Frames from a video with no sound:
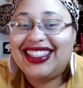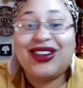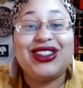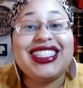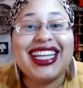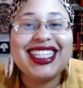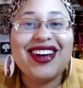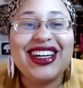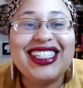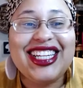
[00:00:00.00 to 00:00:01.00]
So does that sound
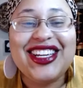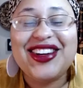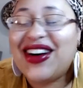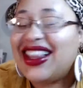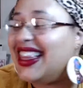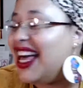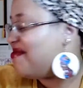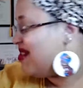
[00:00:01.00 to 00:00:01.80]
good to you? Let me